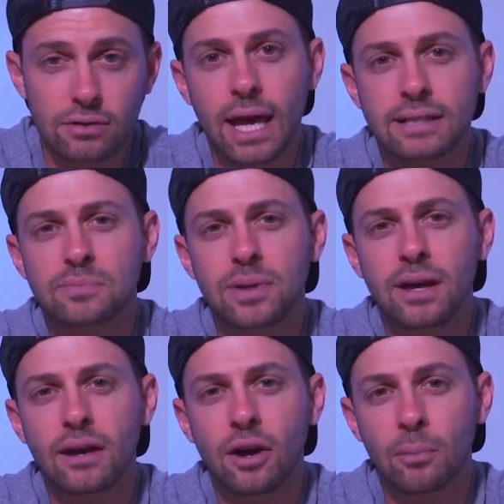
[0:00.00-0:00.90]
It has
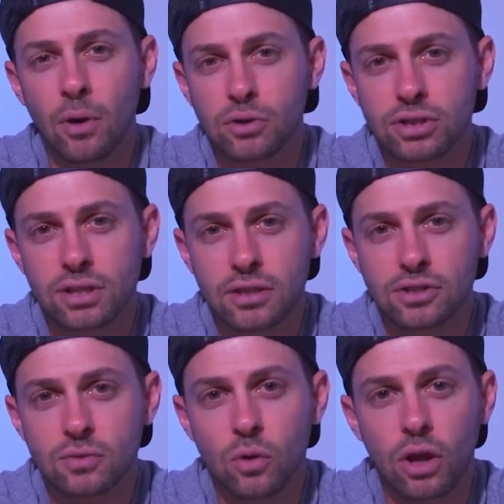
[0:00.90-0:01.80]
PIR motion
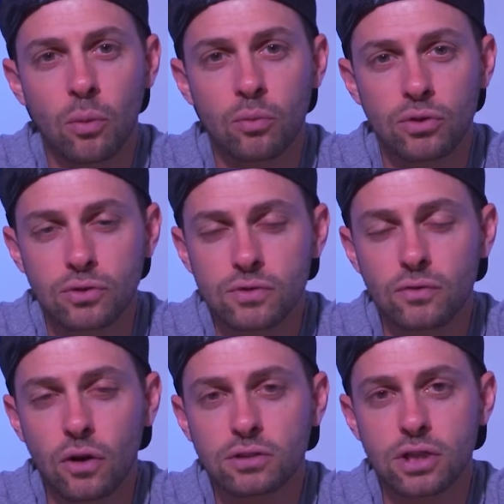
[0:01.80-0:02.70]
detection, will help reduce
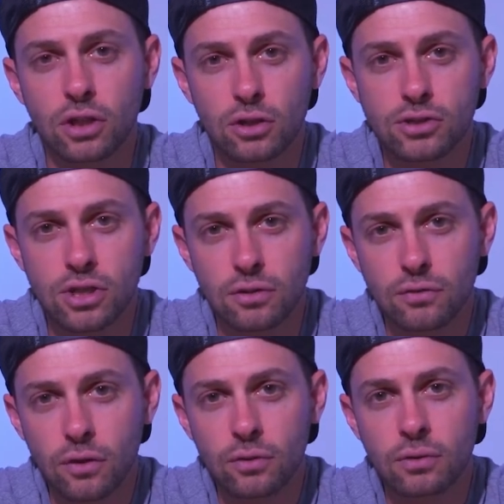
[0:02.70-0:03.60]
false alerts on your
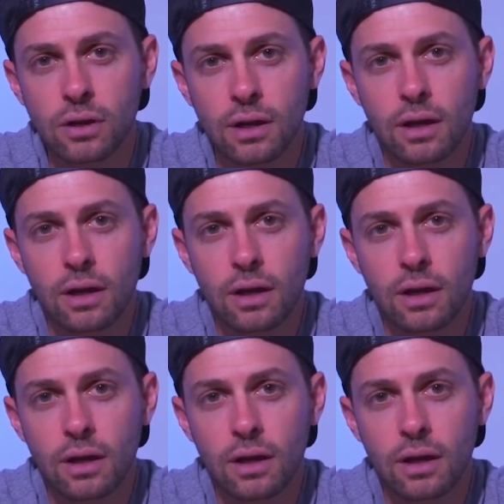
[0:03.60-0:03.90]
phone.